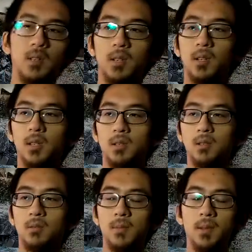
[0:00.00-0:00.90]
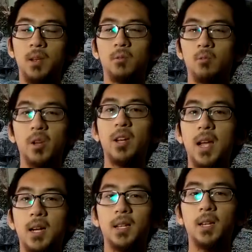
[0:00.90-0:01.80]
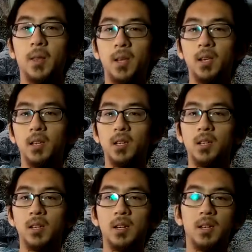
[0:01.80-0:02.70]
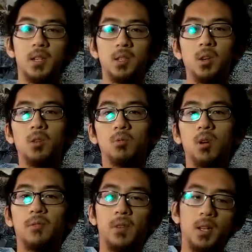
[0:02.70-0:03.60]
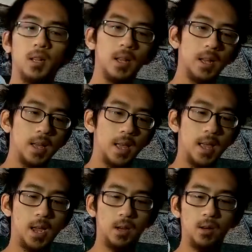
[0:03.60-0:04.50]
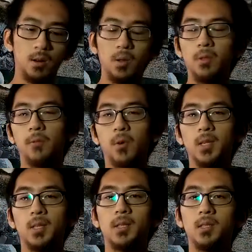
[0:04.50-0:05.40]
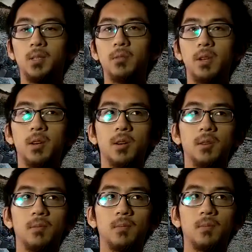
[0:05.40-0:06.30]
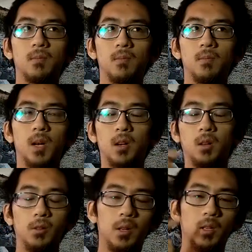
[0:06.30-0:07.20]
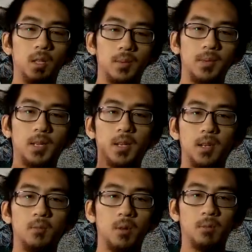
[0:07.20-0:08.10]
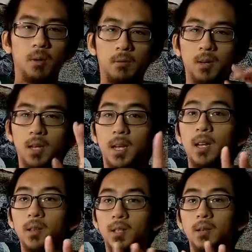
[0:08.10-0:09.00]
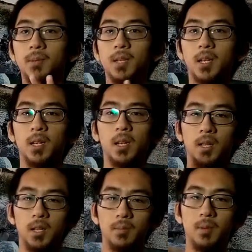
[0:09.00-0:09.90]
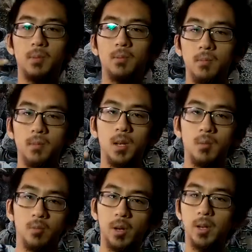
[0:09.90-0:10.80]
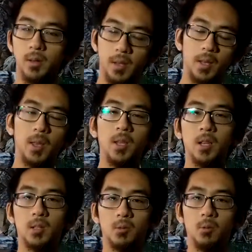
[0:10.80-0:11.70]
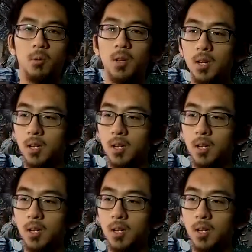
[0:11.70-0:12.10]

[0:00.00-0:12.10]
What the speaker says: to, they don't reenact anything. It's all raw footage, and all the voices you hear, not including lip-syncing, which I want to get into lip-sync and lip-dub, like, it gets cool.